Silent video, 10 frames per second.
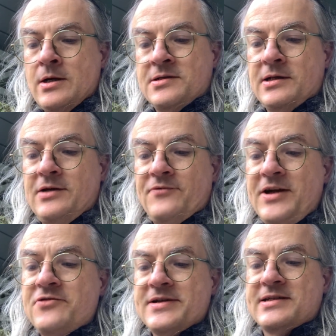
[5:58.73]
So the
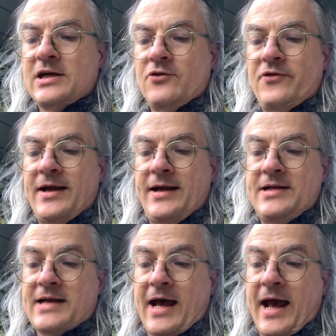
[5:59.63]
adventure itself
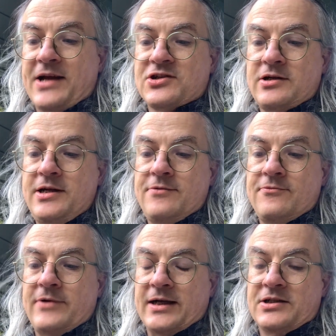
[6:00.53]
is actually
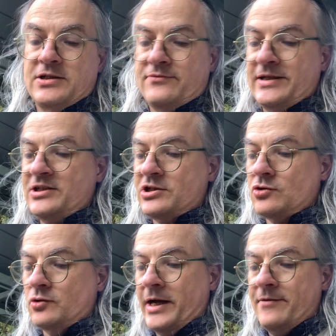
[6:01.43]
relatively
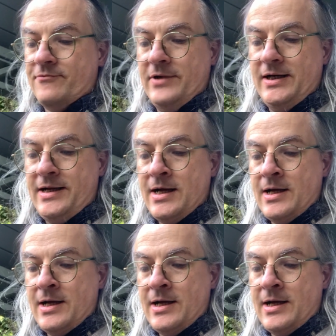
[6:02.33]
short. It really,